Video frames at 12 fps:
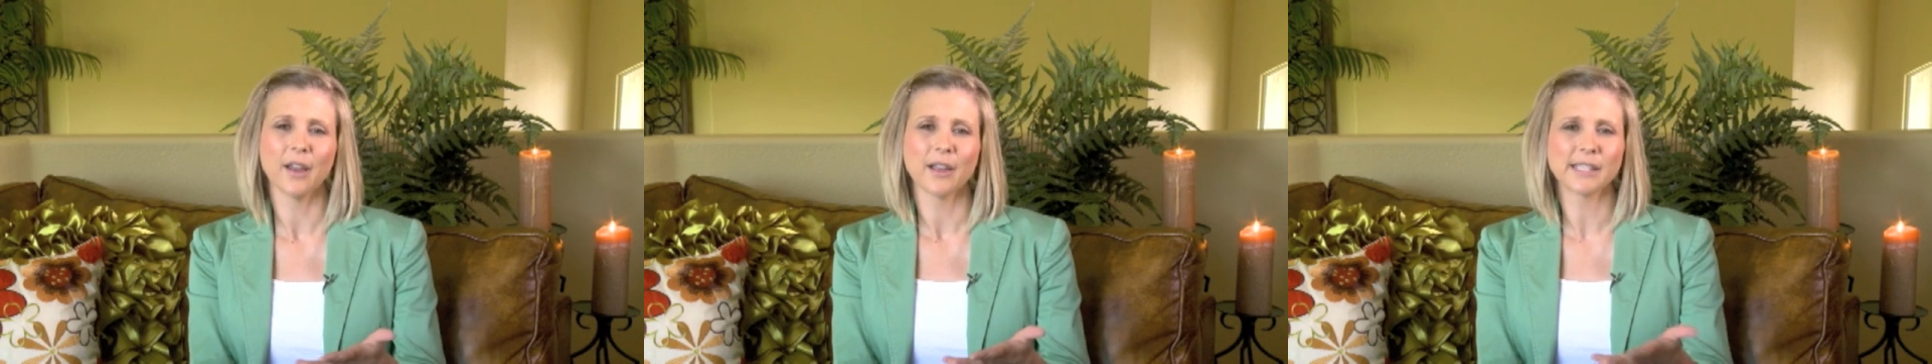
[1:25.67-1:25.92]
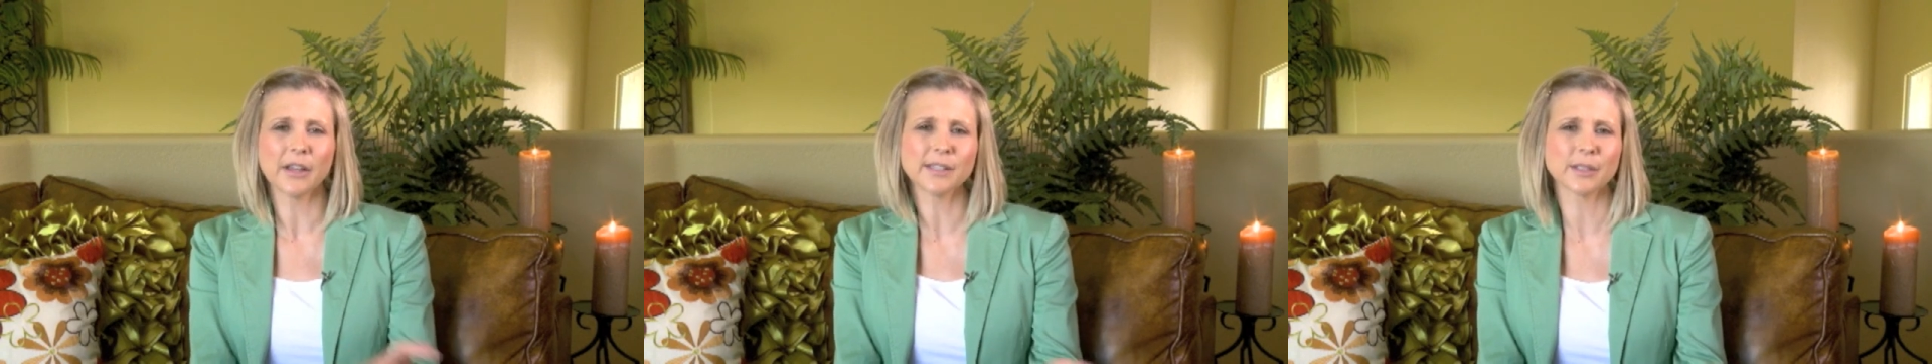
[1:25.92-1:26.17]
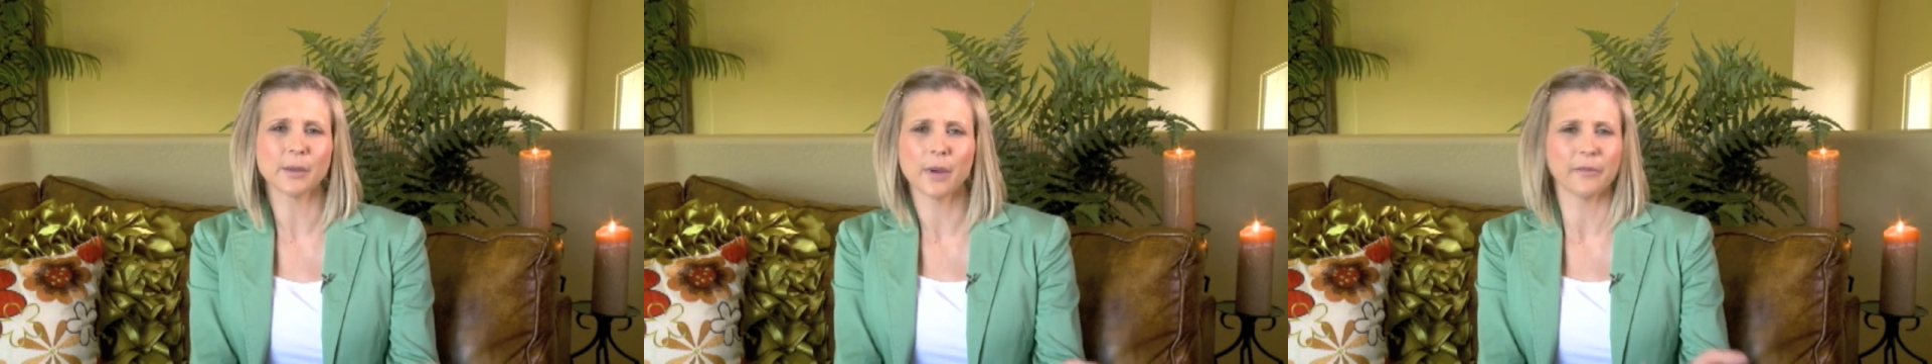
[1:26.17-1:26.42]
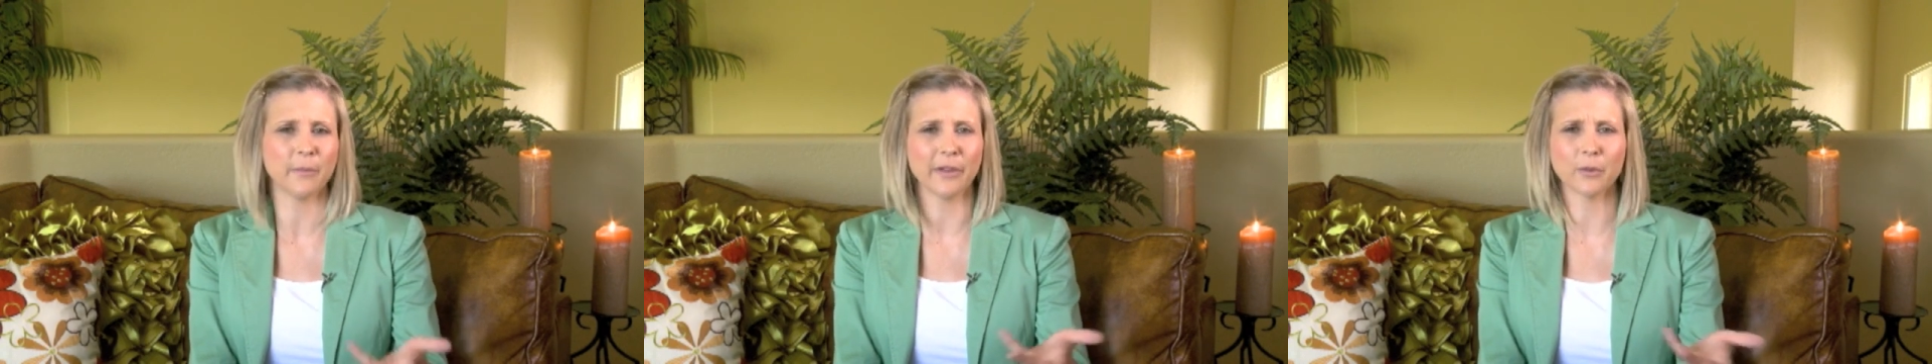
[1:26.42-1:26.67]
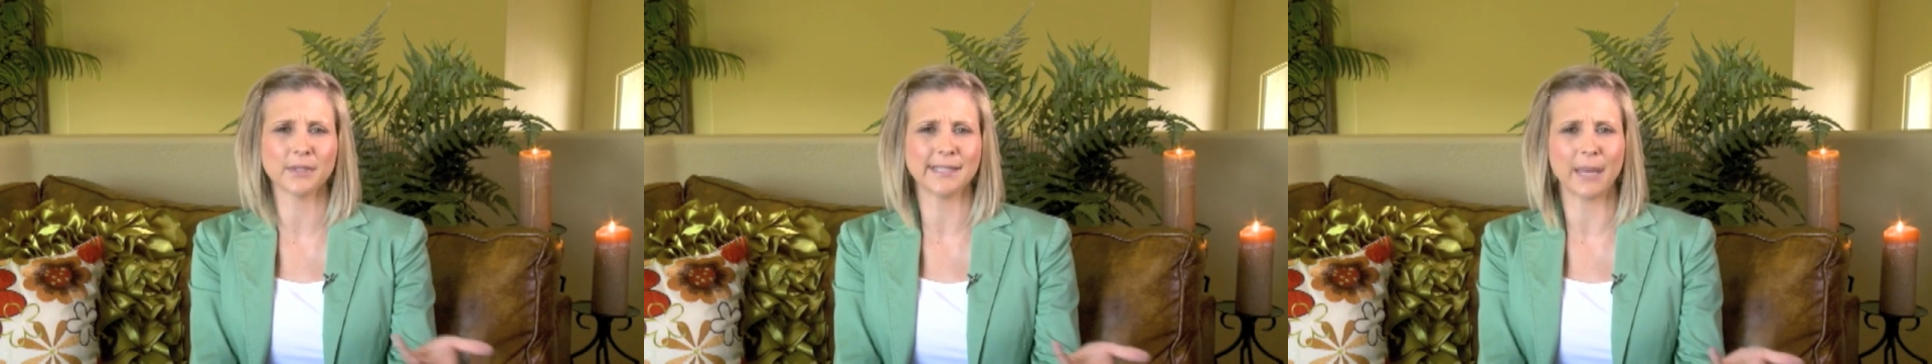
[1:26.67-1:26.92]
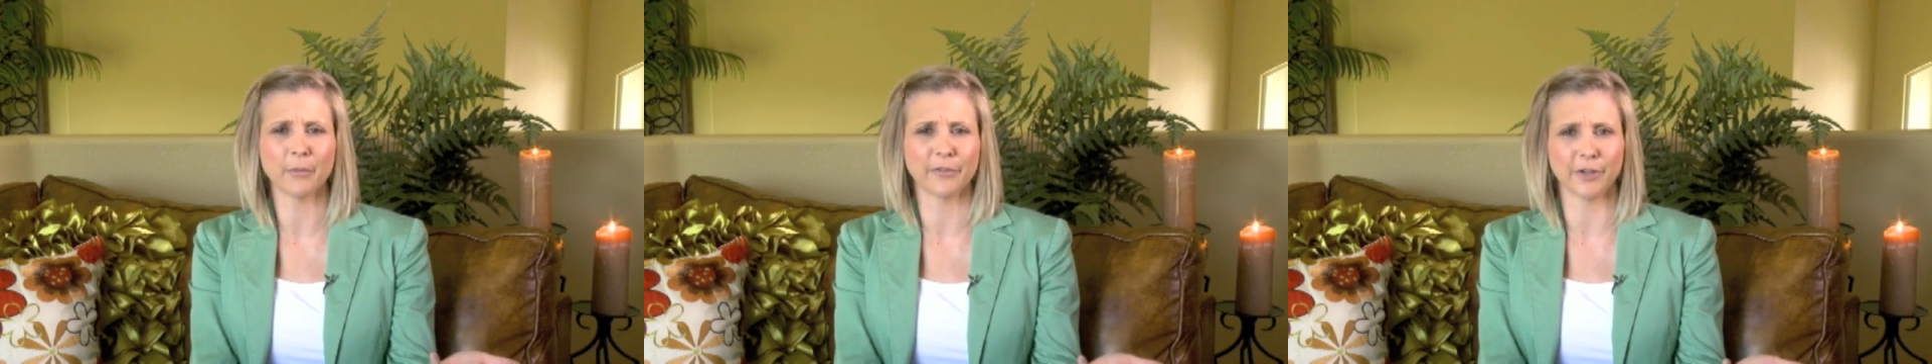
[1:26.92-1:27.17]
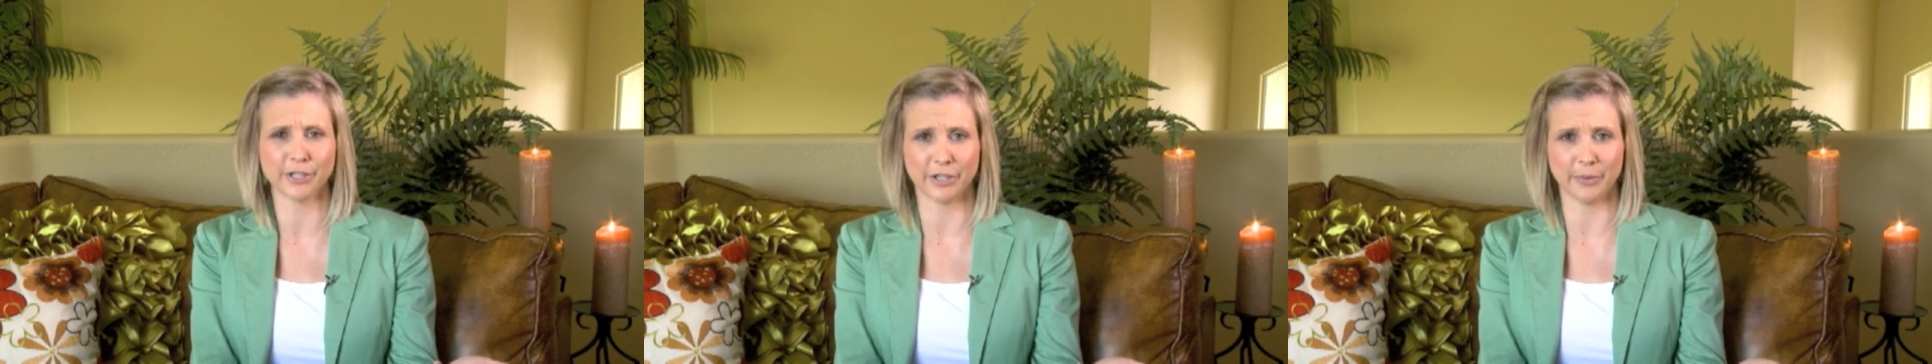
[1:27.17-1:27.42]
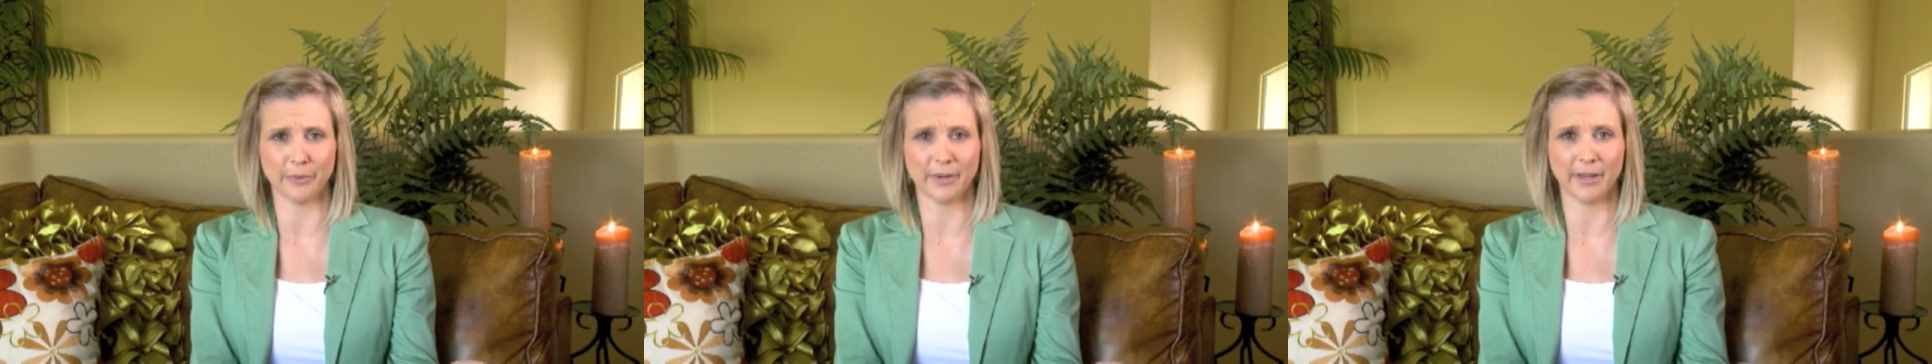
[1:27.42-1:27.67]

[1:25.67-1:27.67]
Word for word: Tell us, uh, everyone, name a virtue.